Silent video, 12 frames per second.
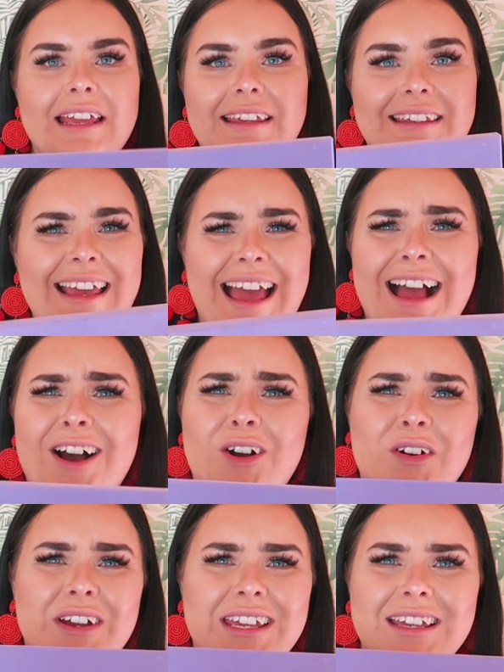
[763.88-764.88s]
Yeah,
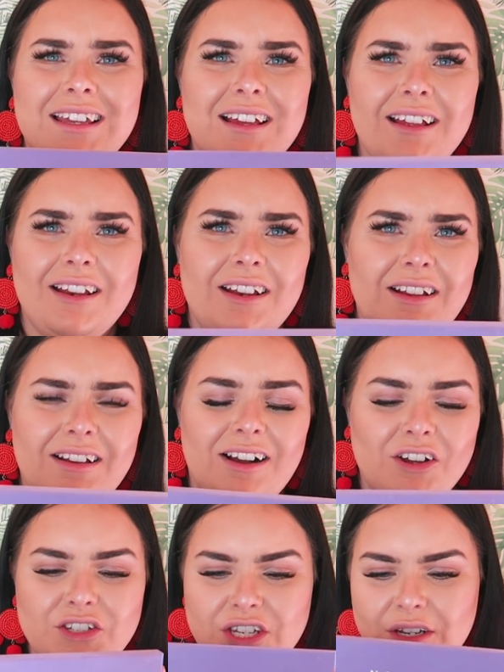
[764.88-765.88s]
I
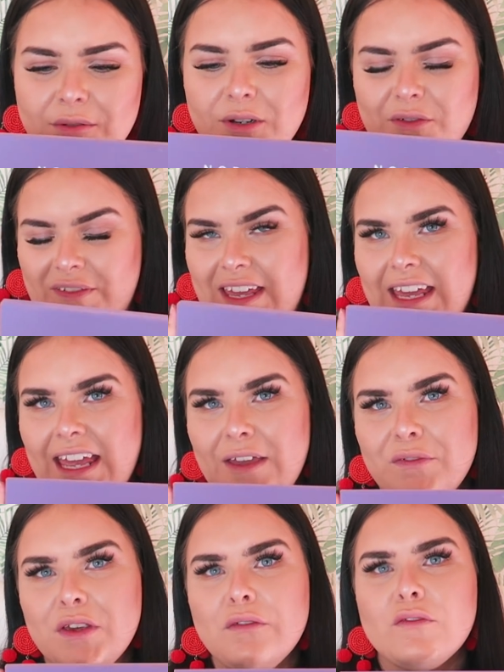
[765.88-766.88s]
do love it.
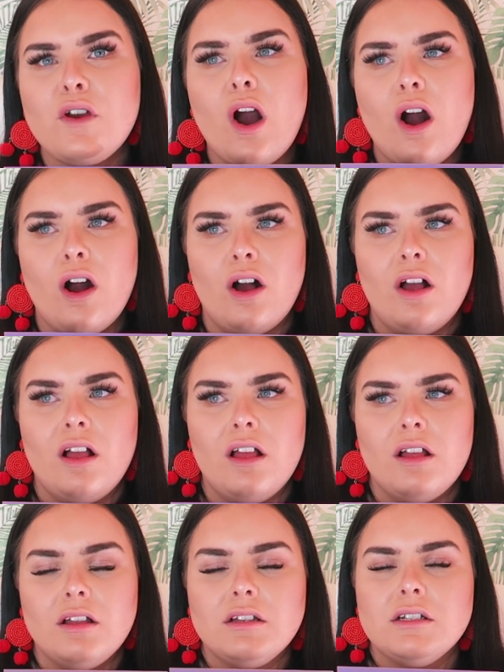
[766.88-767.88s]
If you've got
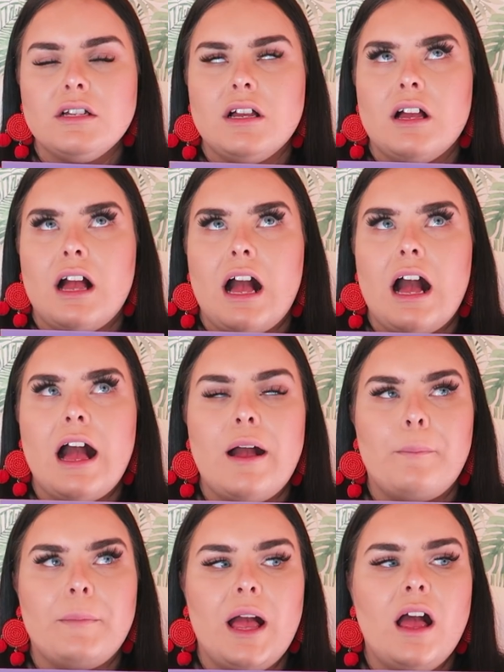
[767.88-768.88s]

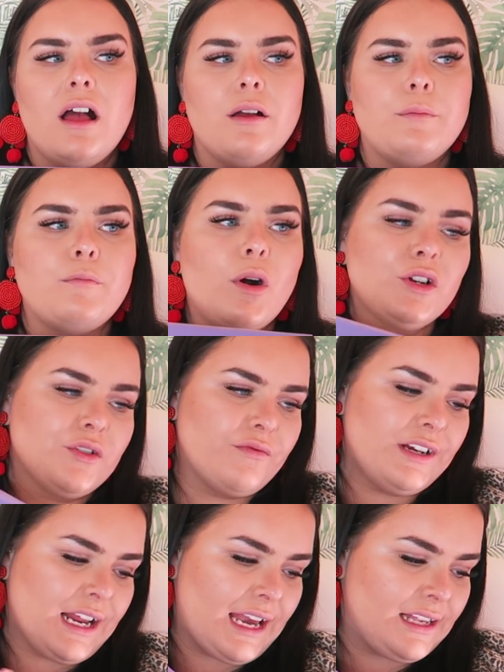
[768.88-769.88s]
modern
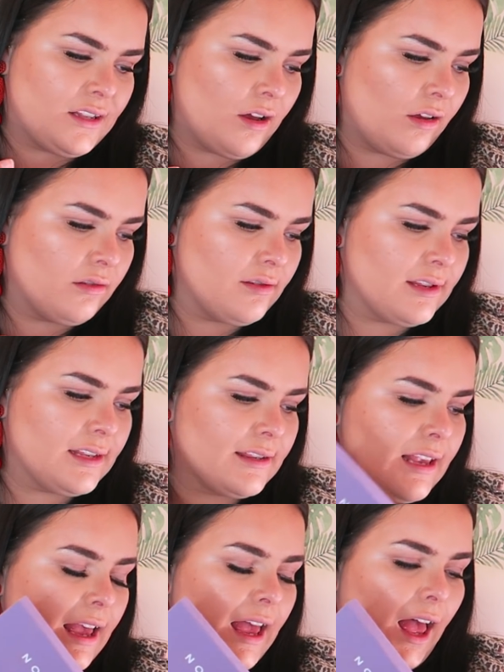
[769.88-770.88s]

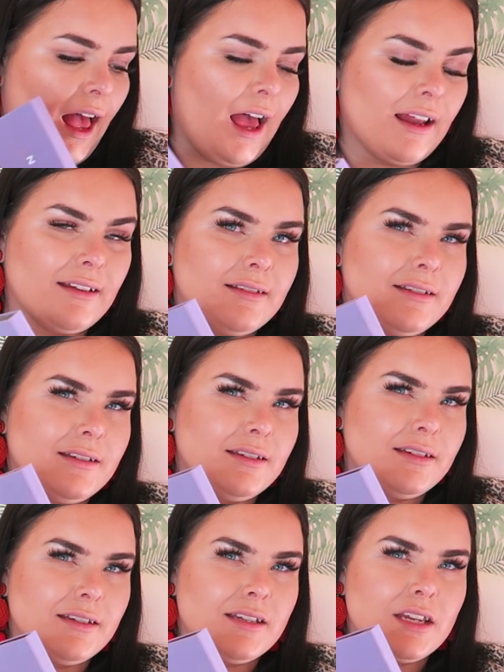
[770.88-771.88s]
renaissance
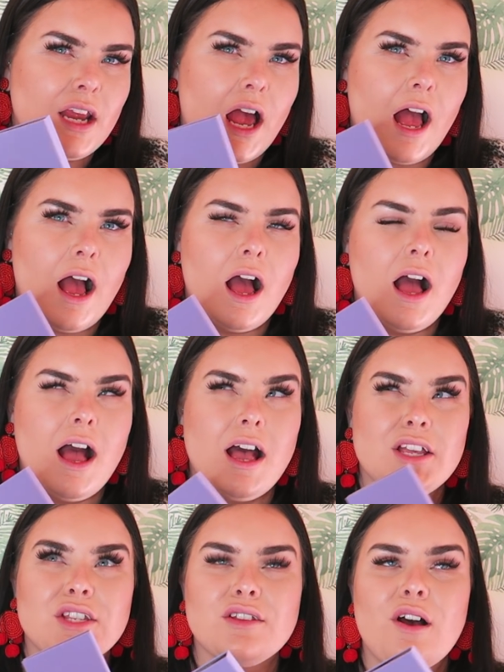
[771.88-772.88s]
and
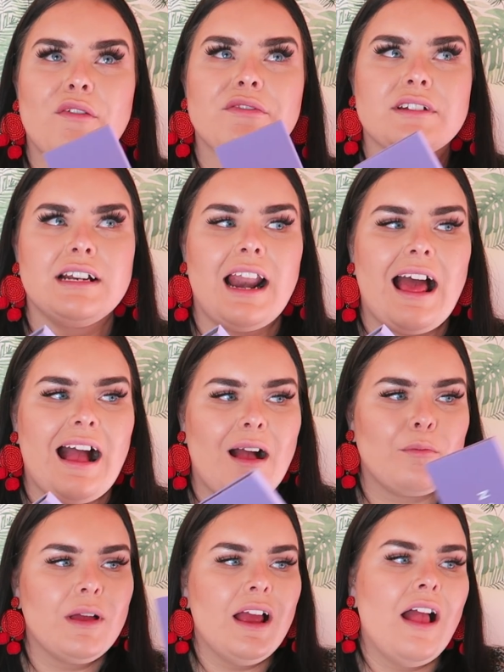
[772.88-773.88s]
soft
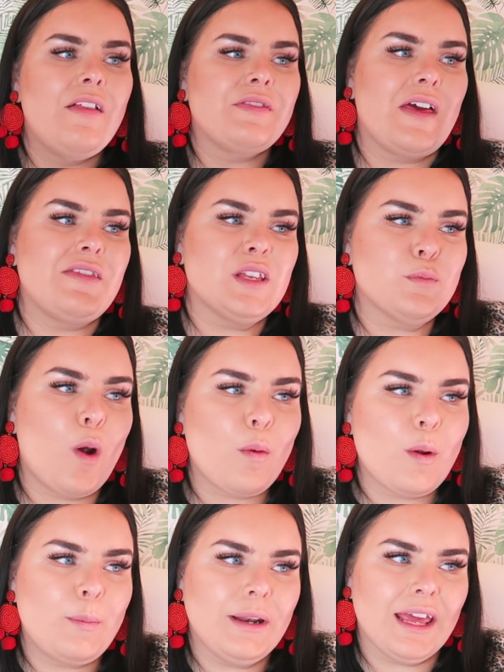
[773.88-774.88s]
glam, then there's
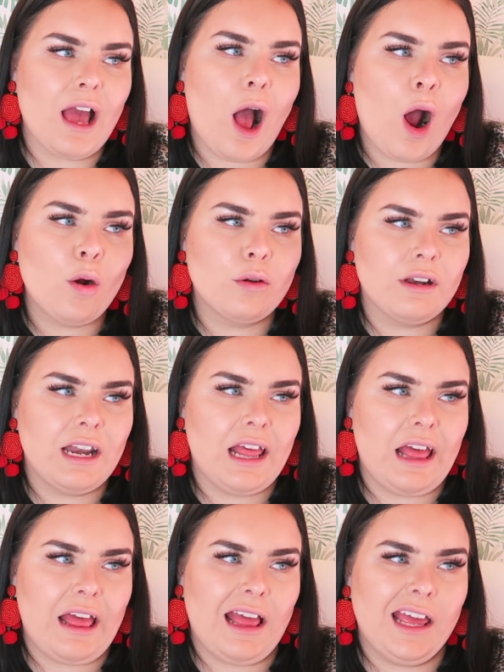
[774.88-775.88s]
probably
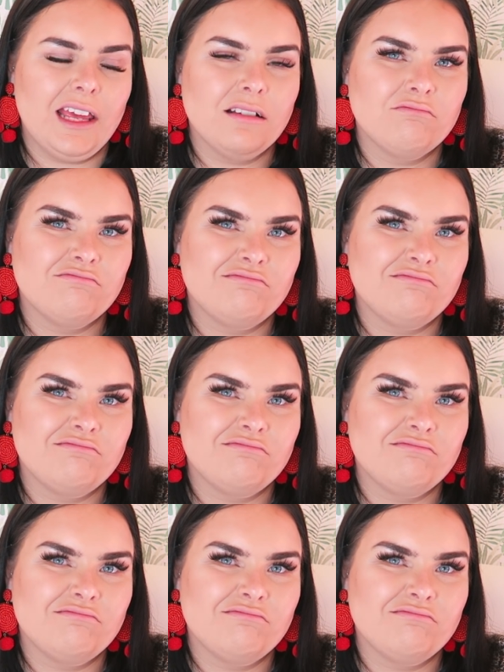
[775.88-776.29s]
only